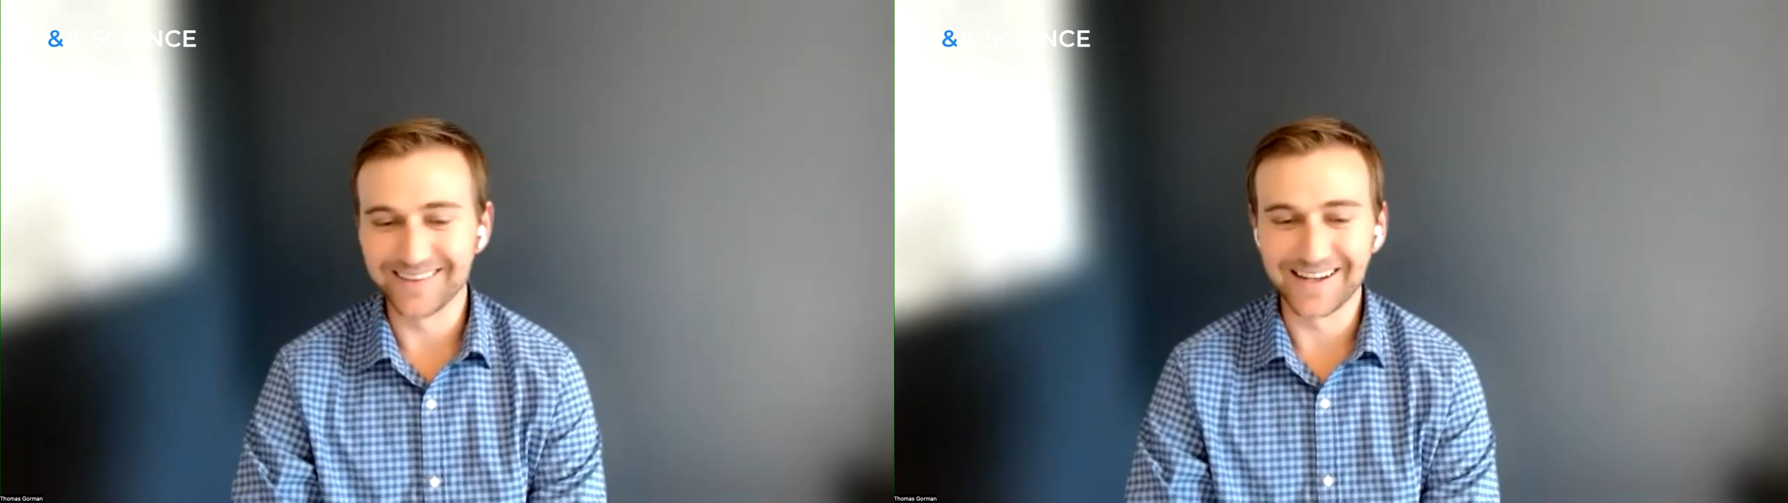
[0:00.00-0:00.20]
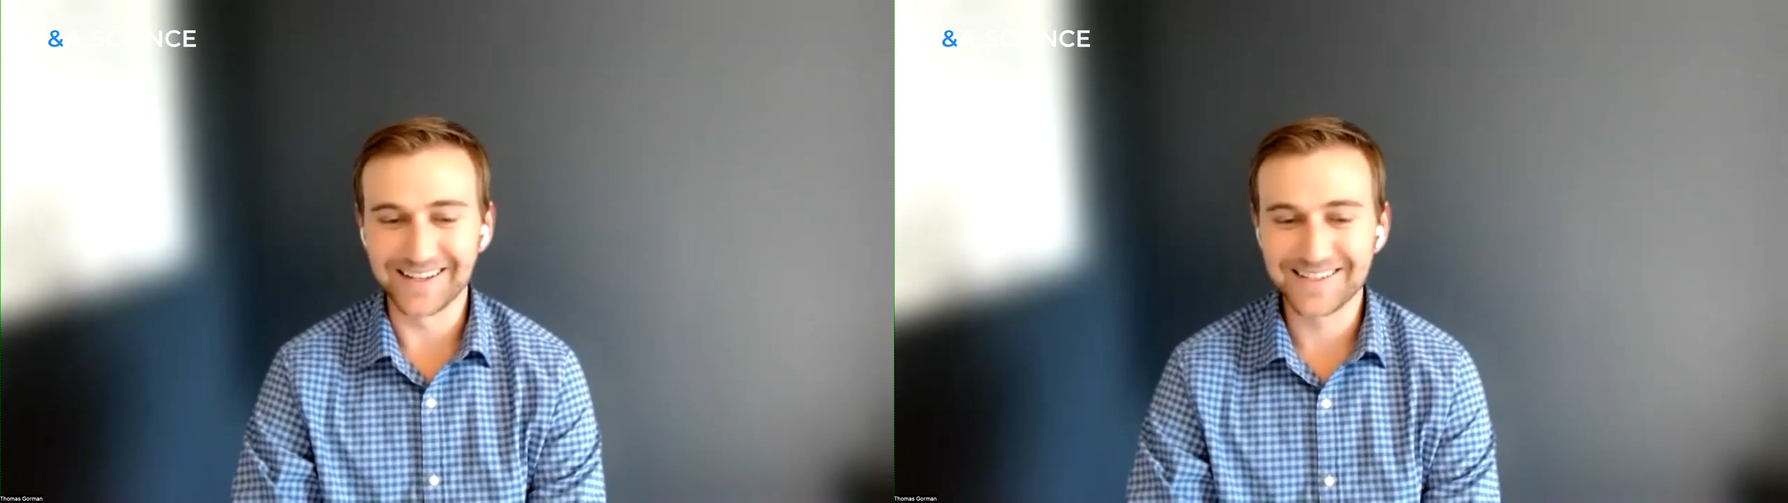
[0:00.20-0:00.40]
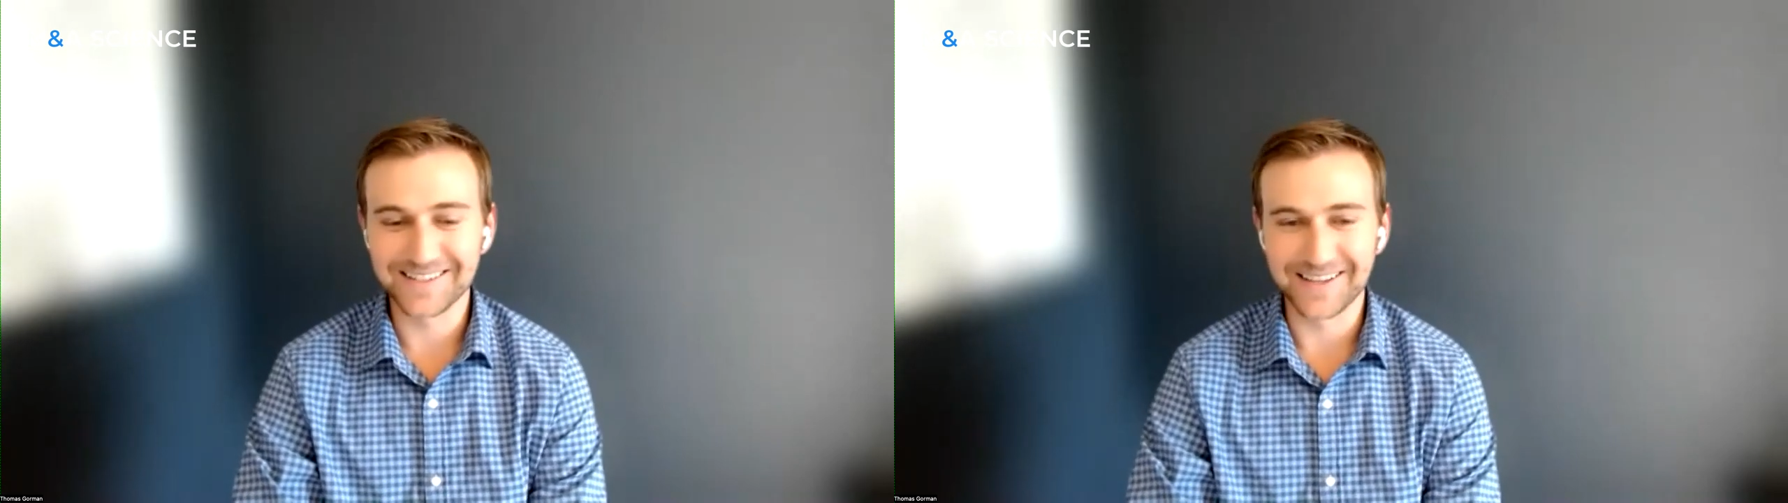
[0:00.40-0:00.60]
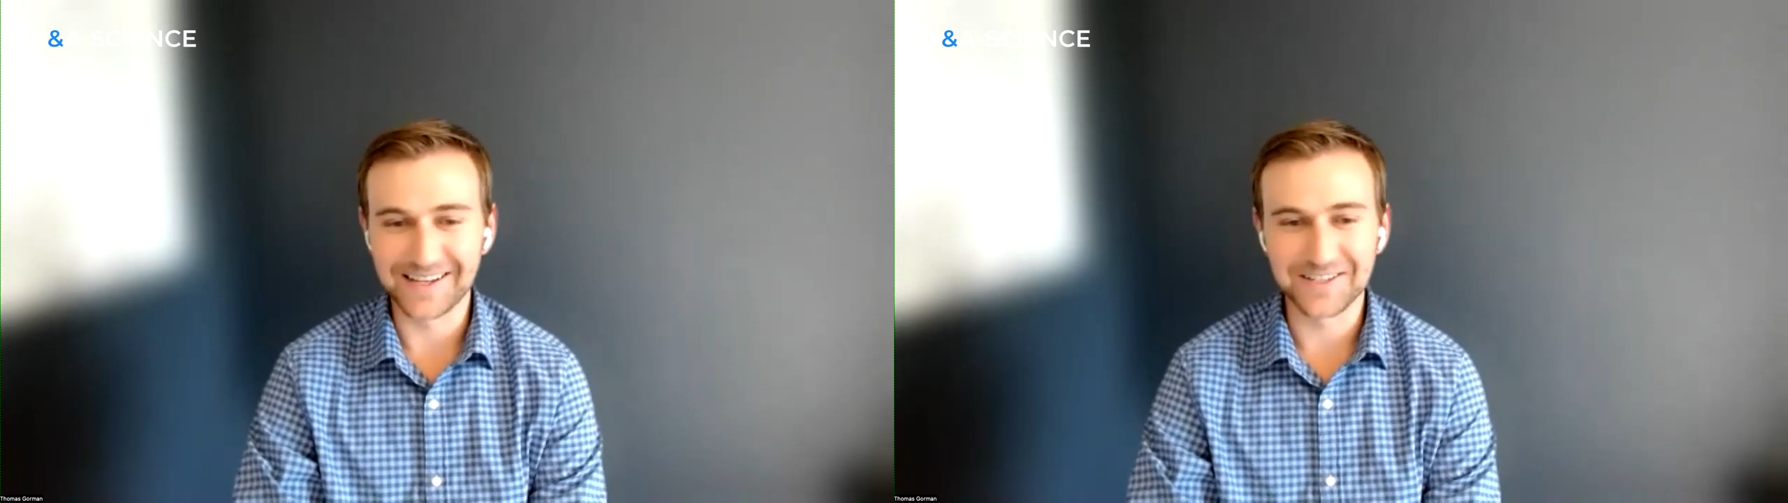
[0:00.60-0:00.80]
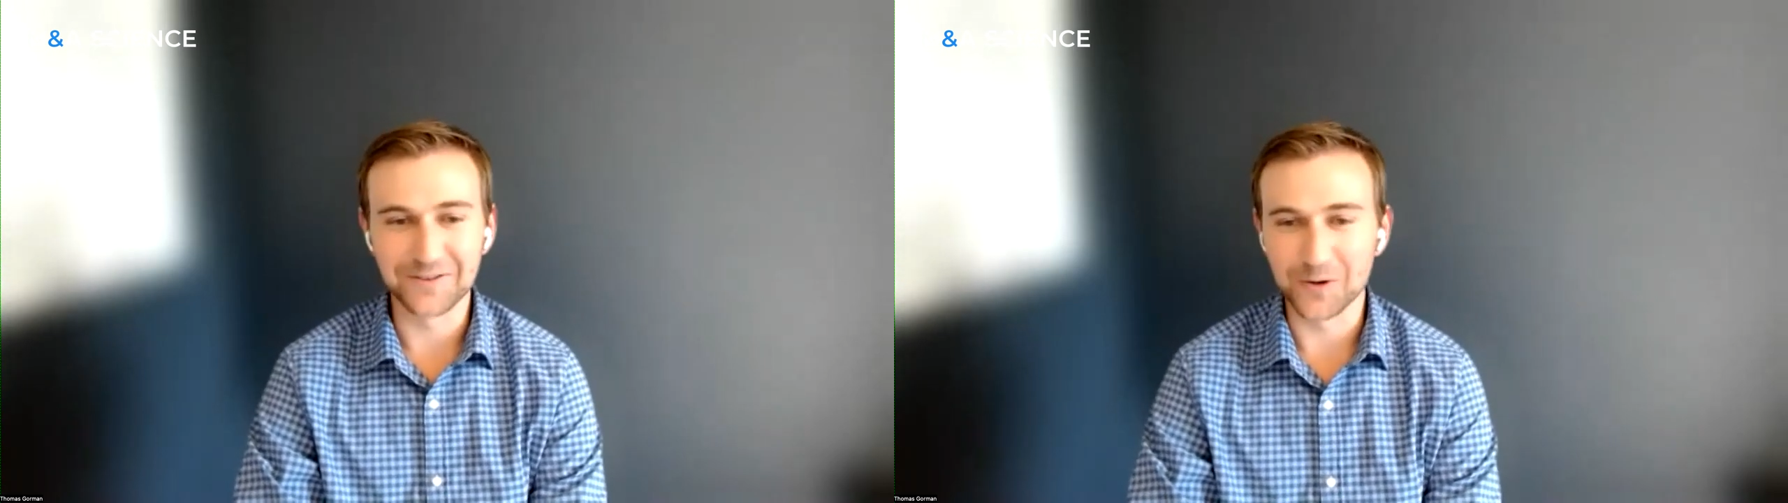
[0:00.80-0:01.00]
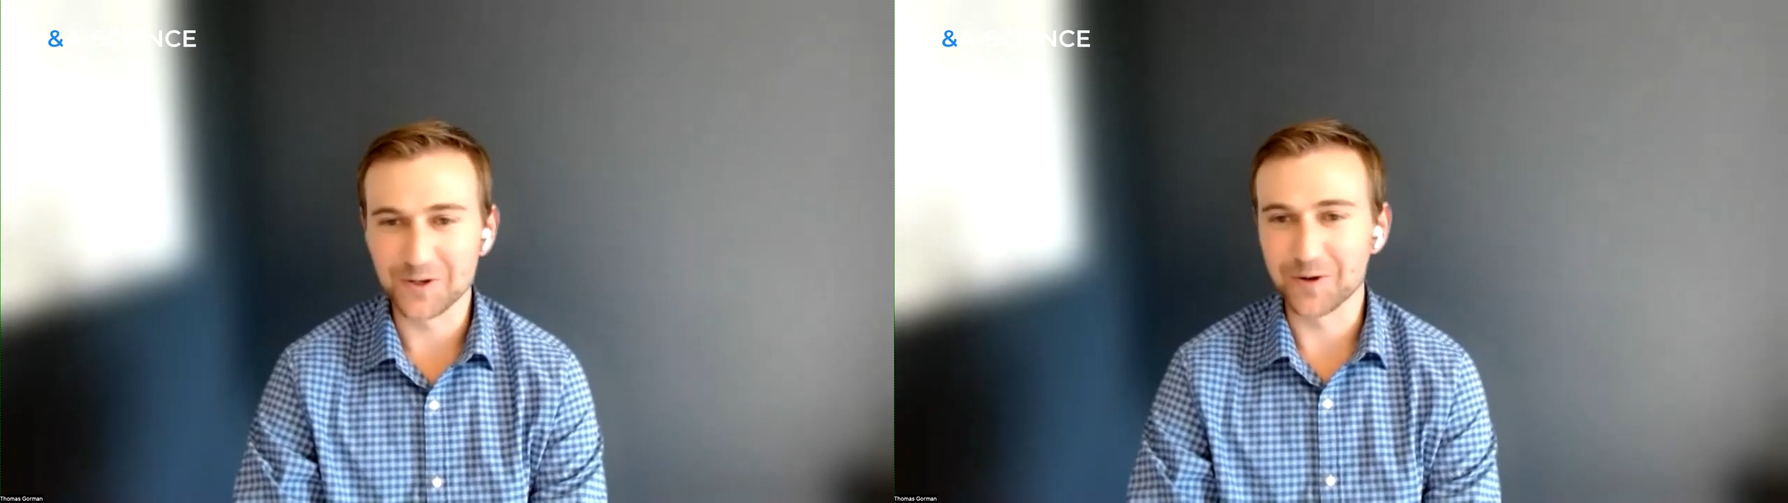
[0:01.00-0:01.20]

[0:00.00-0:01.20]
And that's that's of course